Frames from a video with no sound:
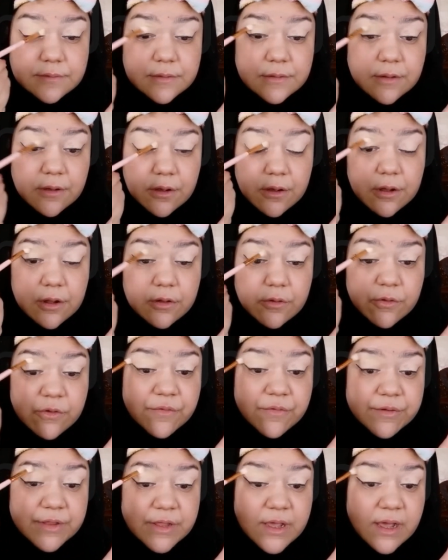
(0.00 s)
all
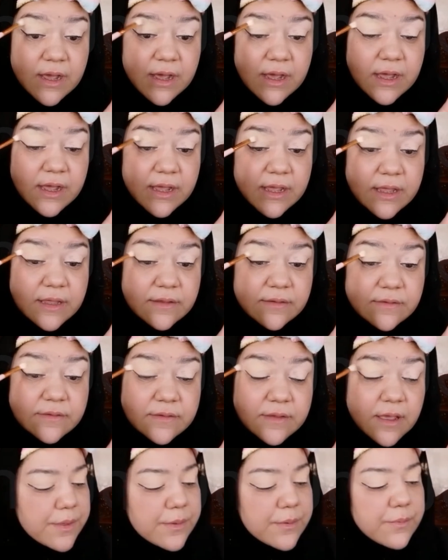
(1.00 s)
over the eyes
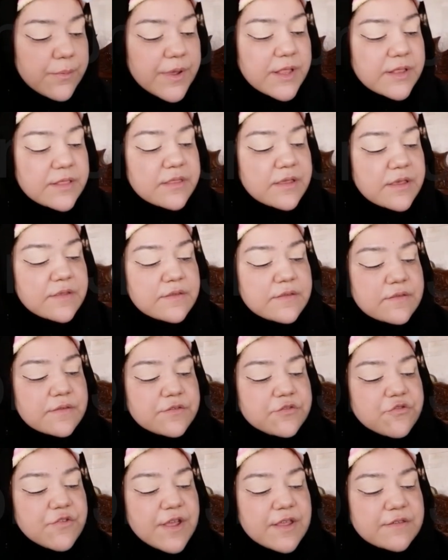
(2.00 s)
with
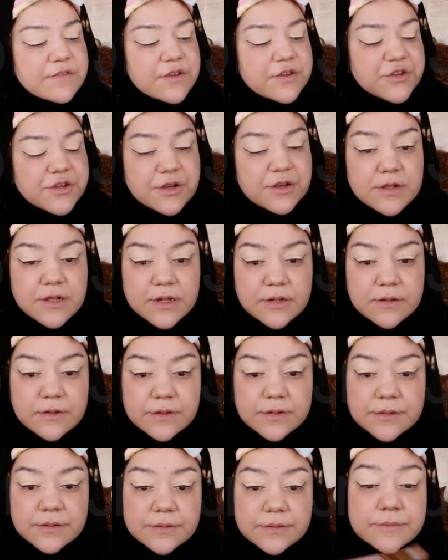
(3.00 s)
this transition
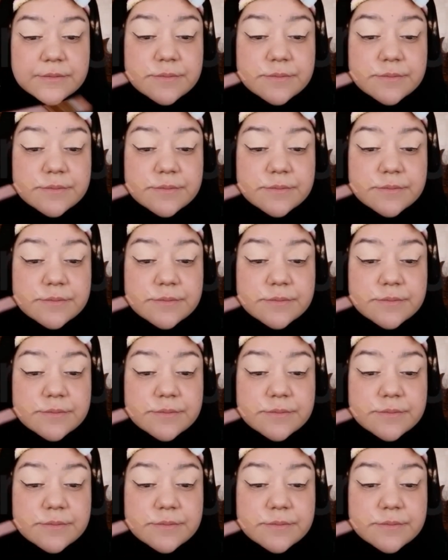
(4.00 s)
color.